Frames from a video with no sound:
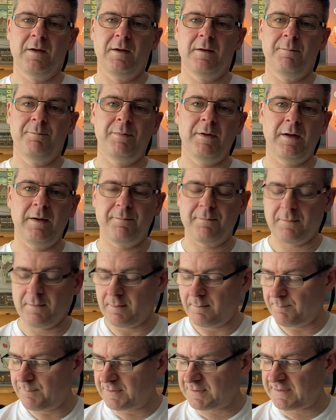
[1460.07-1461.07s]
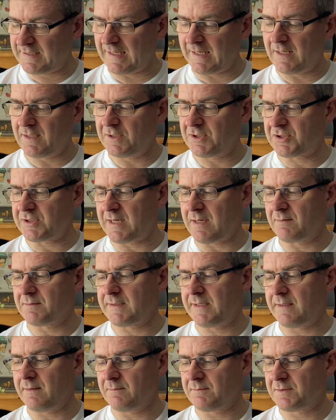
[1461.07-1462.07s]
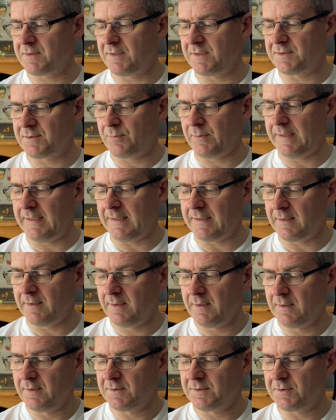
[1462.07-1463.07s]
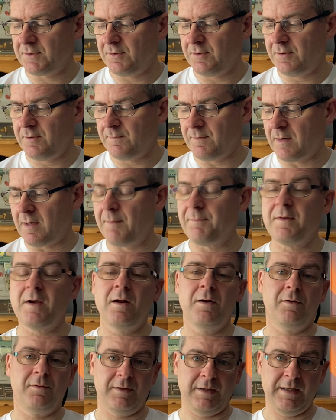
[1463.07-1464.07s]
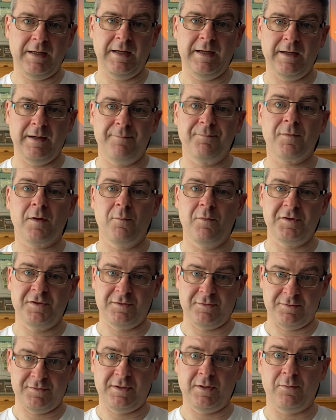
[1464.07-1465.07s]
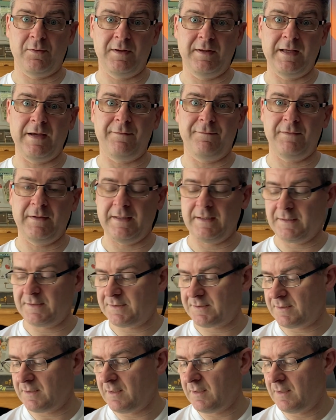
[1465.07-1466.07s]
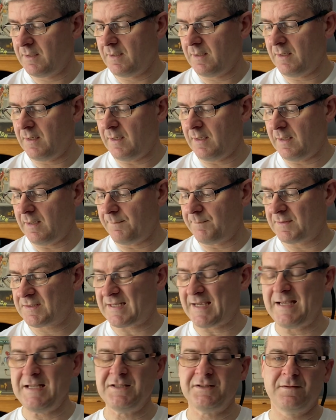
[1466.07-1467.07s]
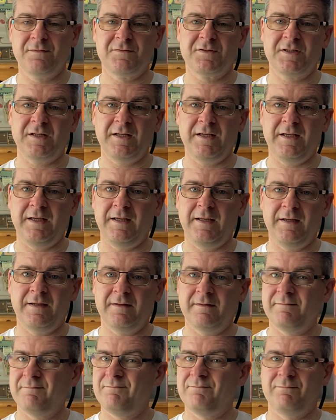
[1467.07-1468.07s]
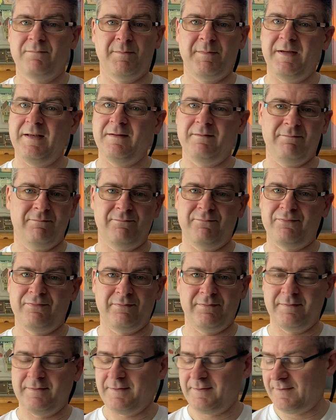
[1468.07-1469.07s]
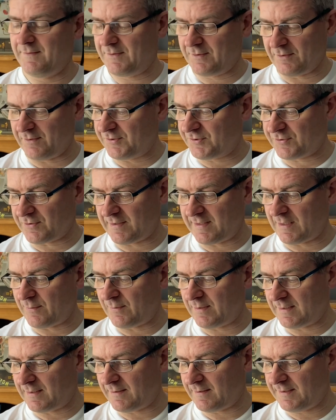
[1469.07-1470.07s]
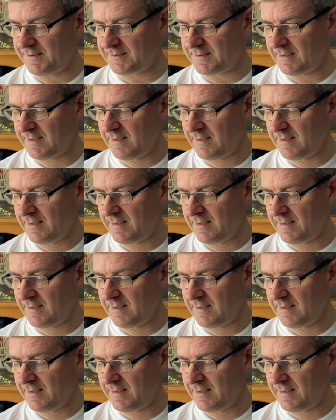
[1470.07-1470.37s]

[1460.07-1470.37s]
but particular shout outs this week to I'm No Longer Here, which is still on Netflix. Taste of Tea, I mean, you've got to try that one, guys.